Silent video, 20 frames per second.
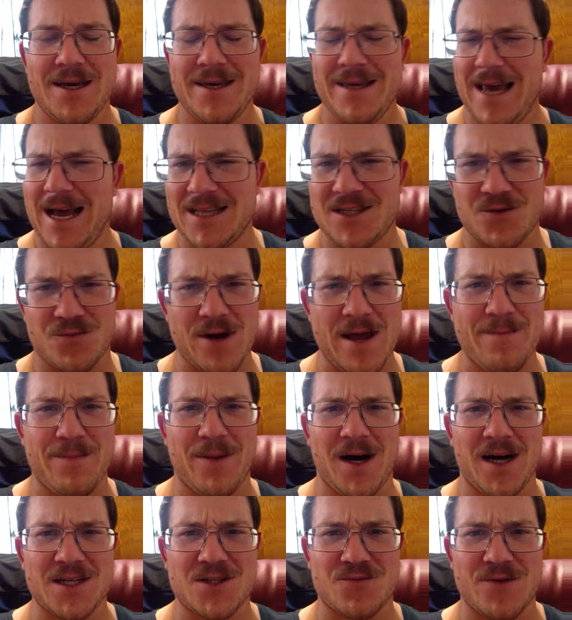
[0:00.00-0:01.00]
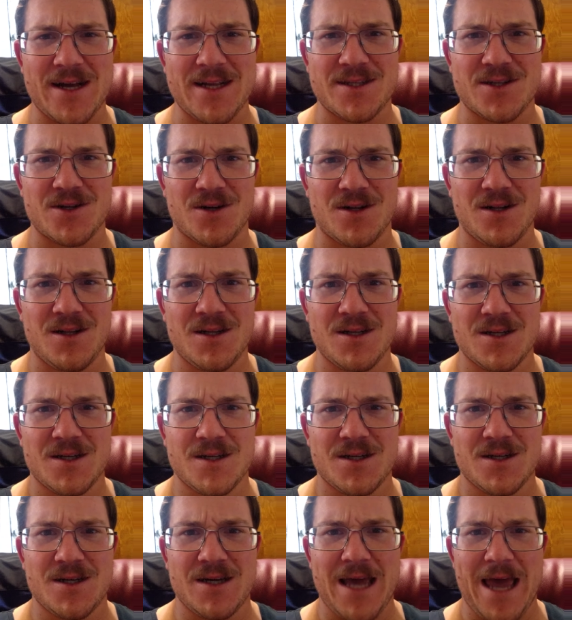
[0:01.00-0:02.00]
Yeah, it's a Redbox rental,
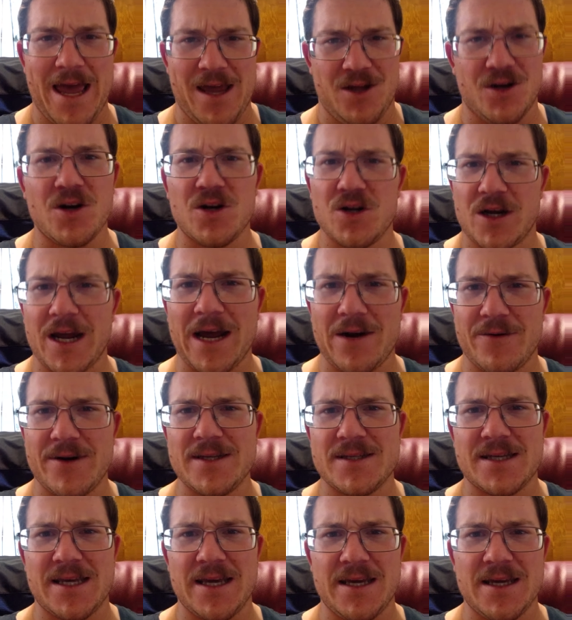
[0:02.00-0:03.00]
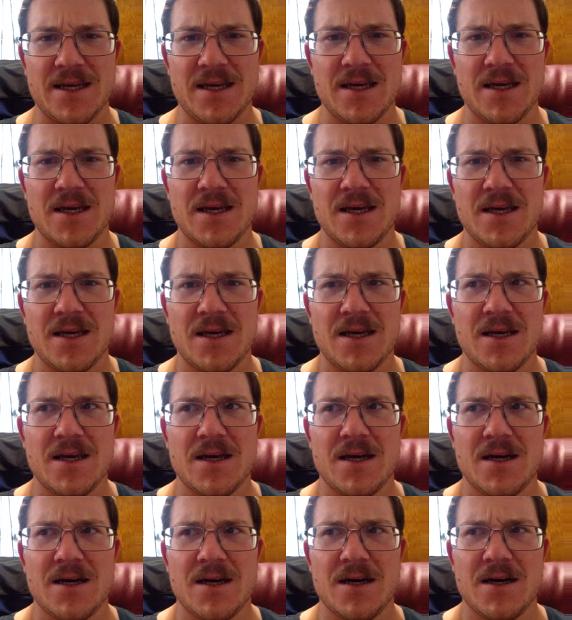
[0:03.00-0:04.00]
and you know you're kind of risking,
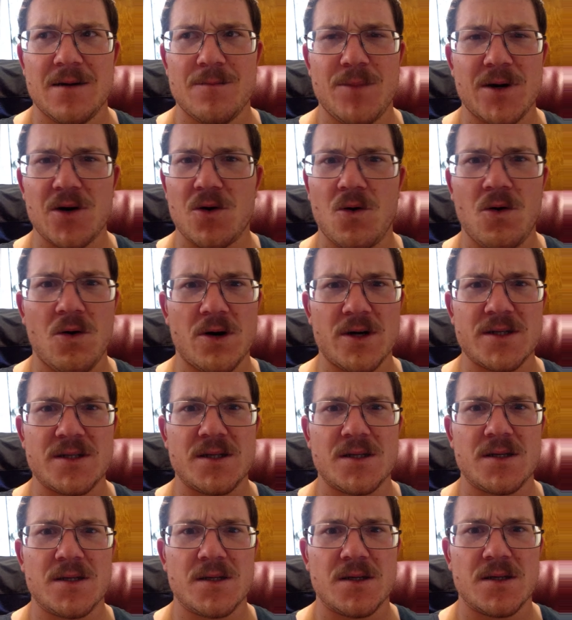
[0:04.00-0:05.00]
but of course,